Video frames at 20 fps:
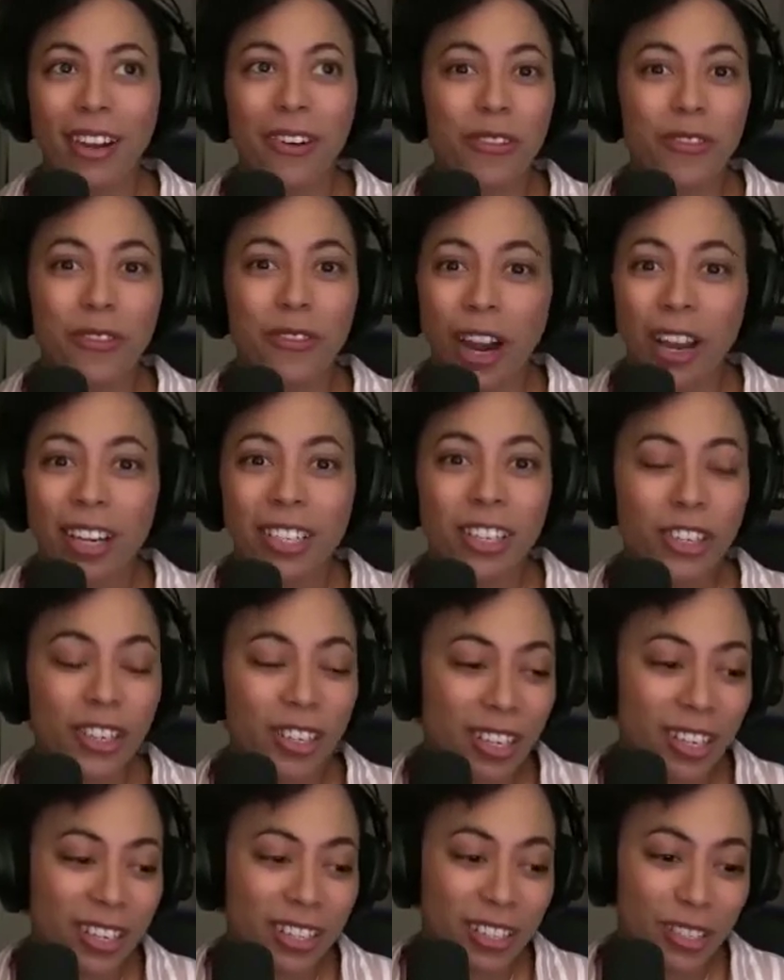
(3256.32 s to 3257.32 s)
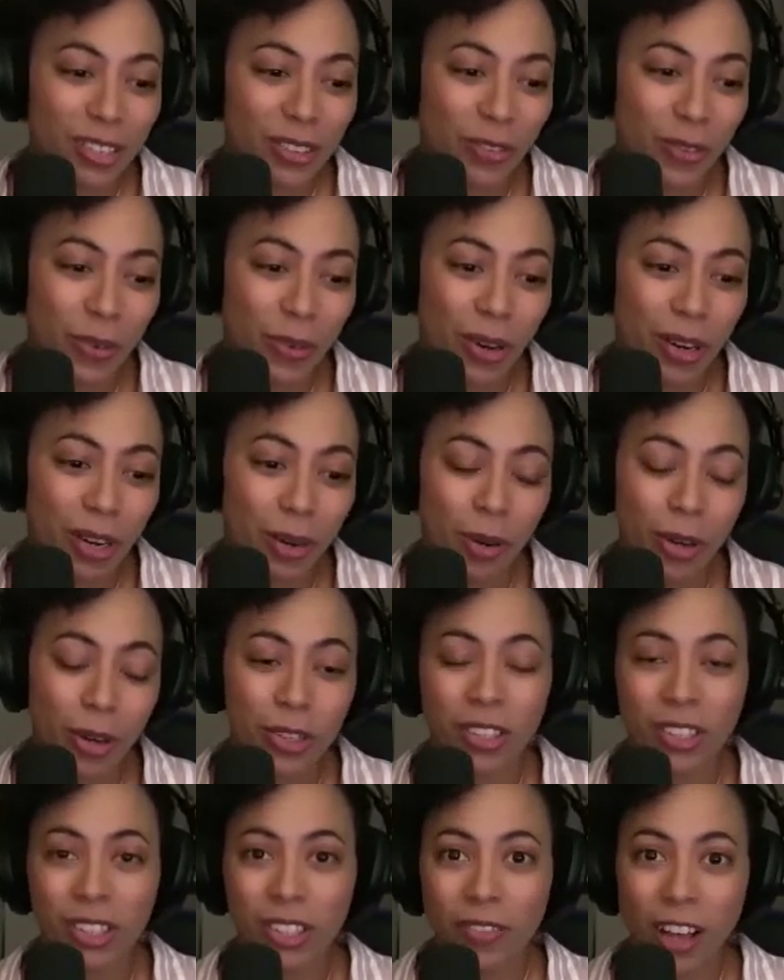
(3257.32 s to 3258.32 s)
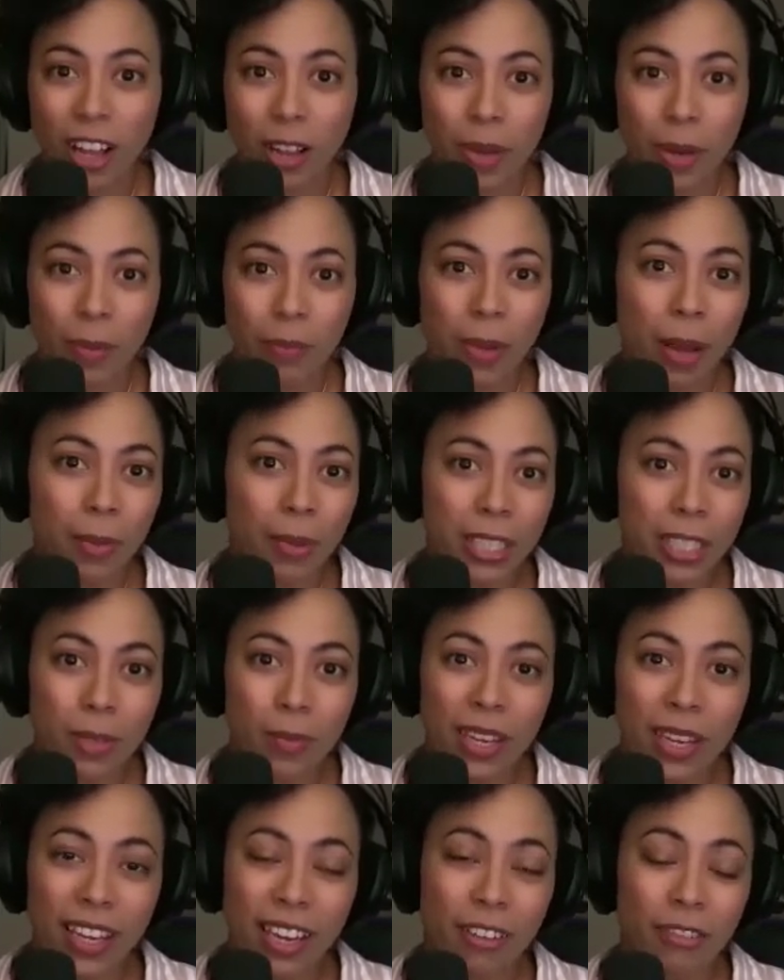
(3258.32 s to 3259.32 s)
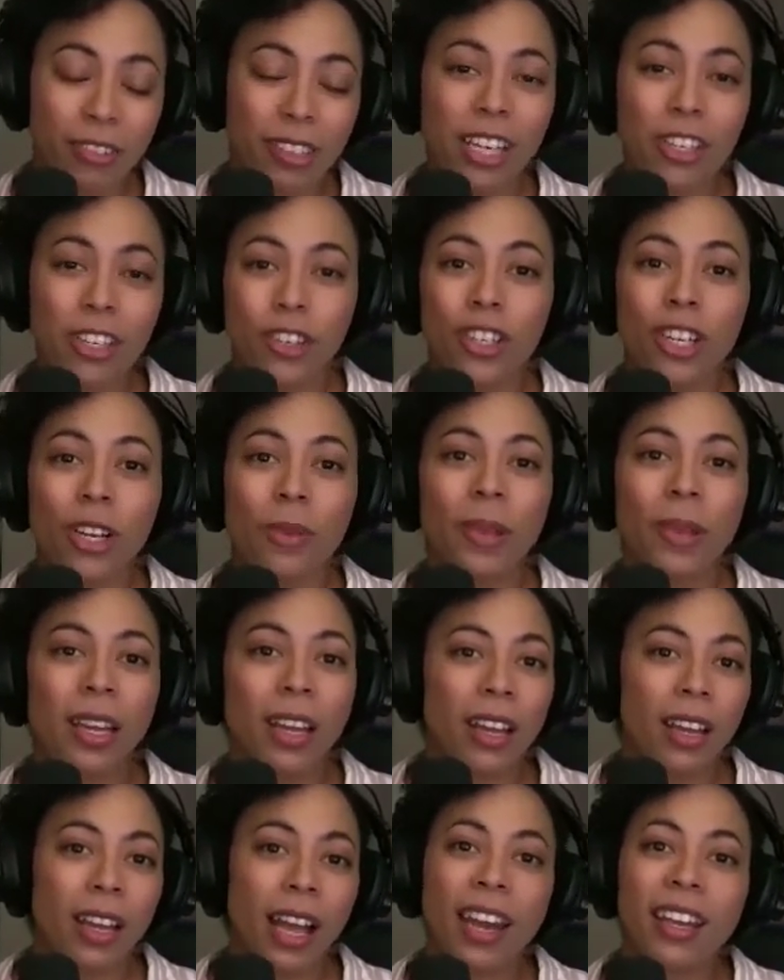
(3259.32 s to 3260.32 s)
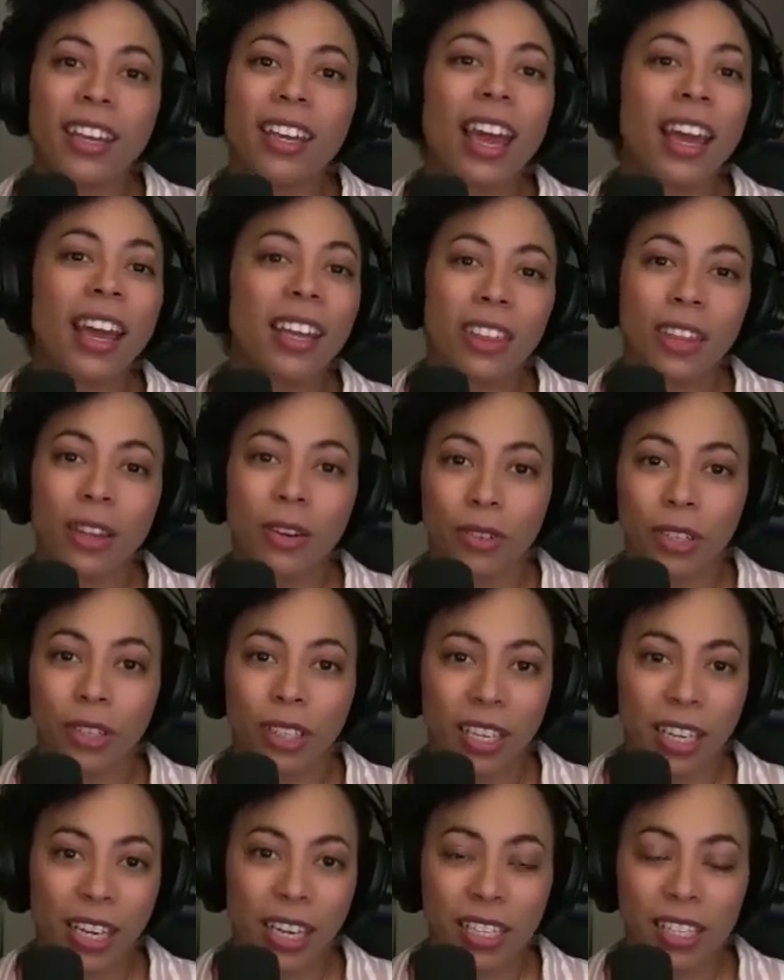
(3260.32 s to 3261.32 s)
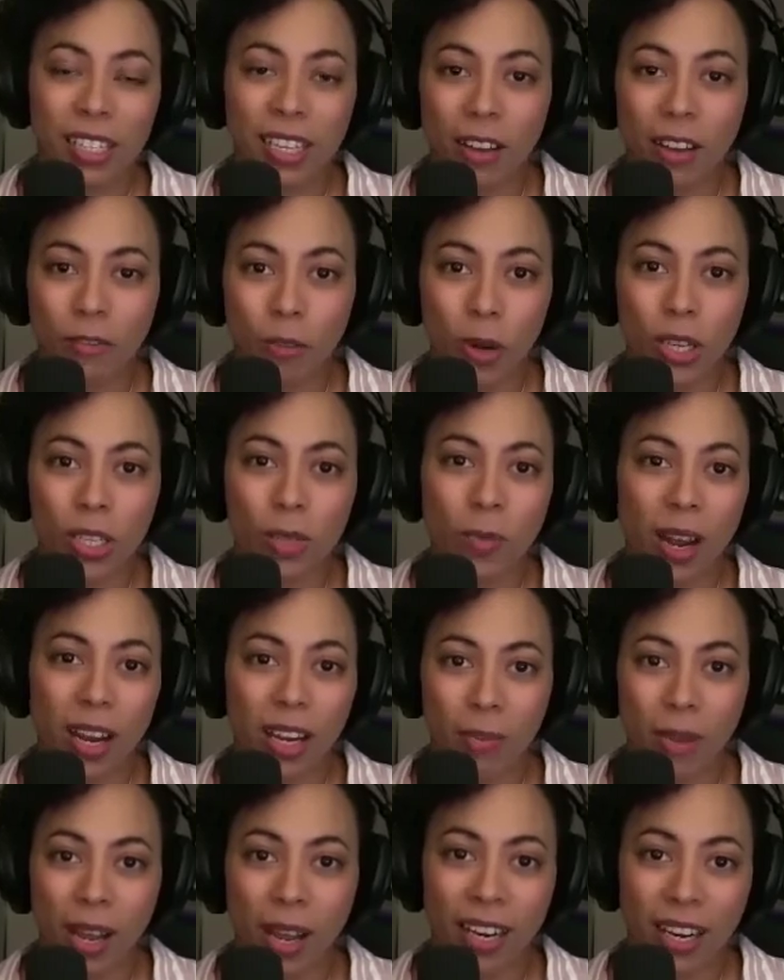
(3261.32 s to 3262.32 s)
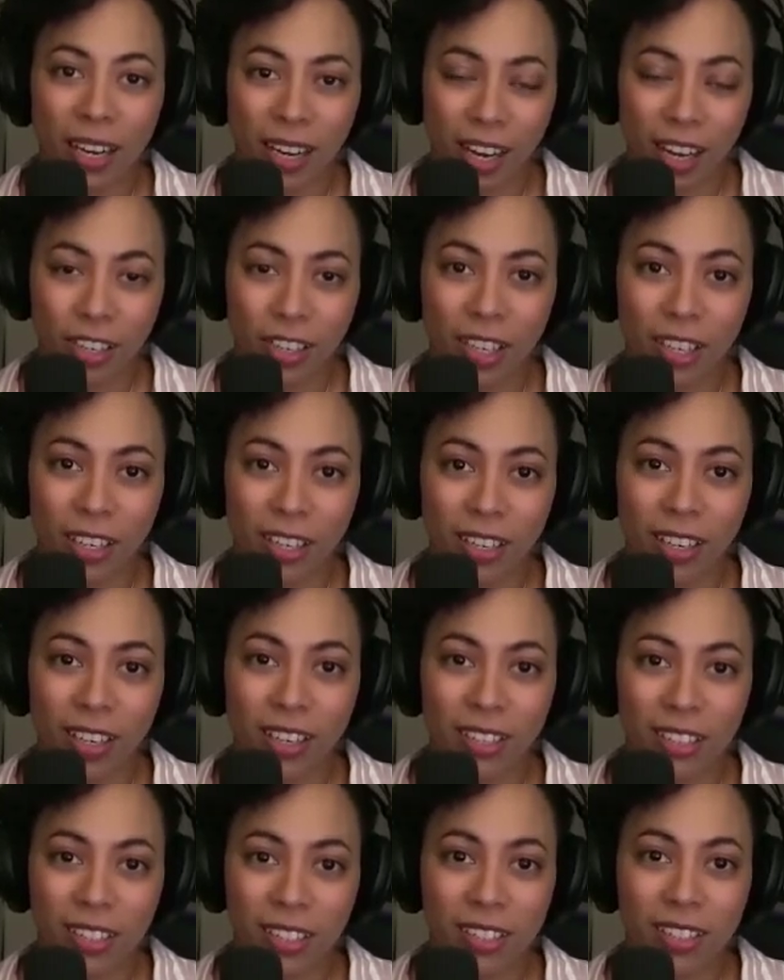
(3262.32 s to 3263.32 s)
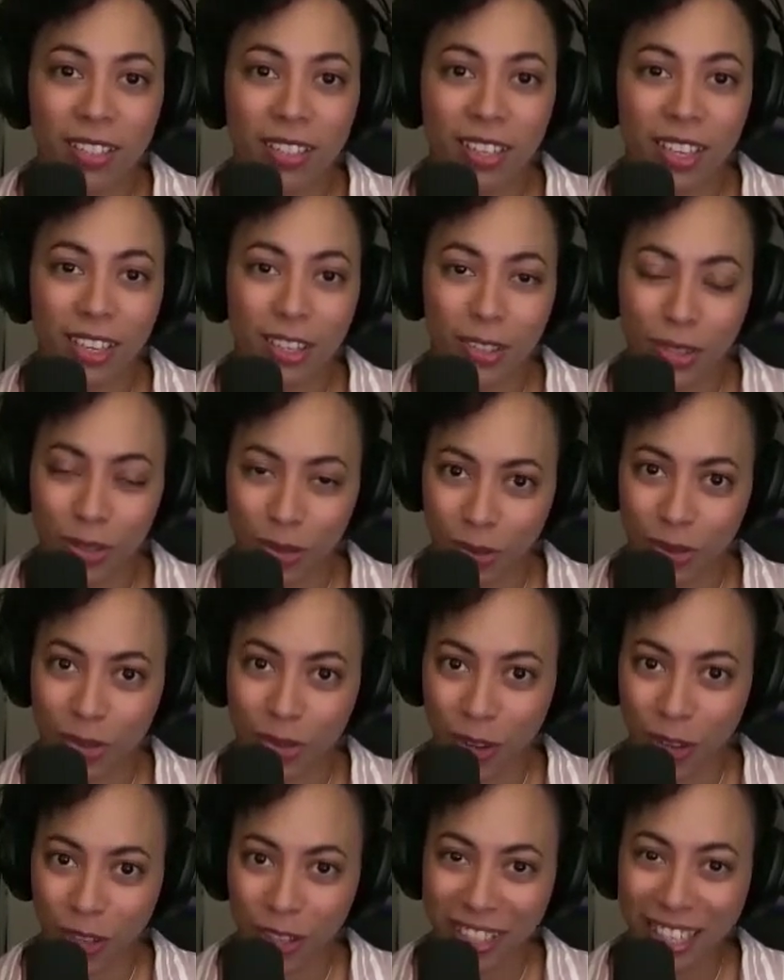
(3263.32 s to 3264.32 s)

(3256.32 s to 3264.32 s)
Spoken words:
auditions, for personal development, public speaking, relationship, anything really, because that voice, body, mind connection, it's useful.